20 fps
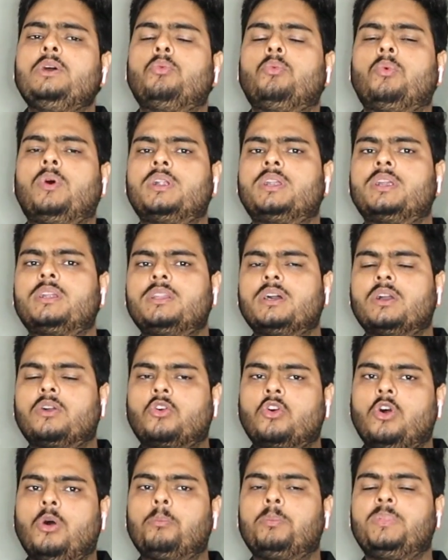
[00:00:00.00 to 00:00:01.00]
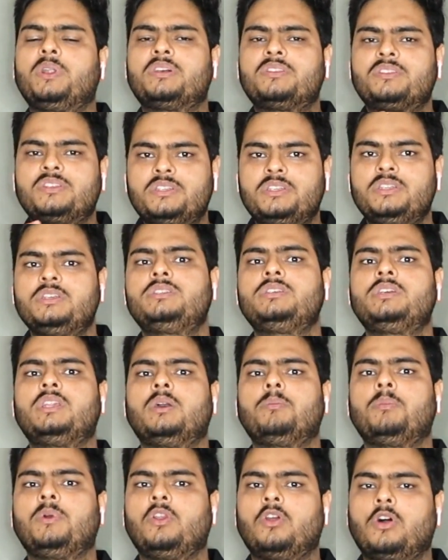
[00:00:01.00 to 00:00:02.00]
what are the complexities in
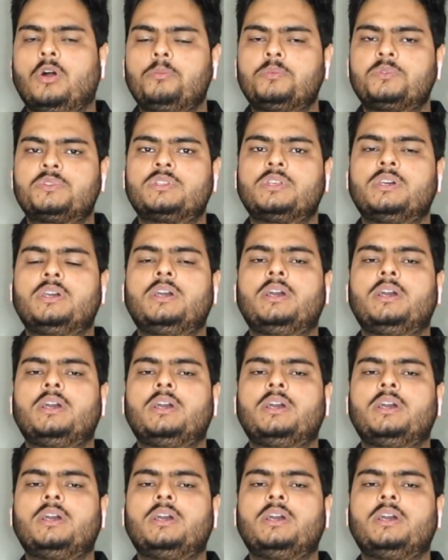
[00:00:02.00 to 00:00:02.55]
MLOps,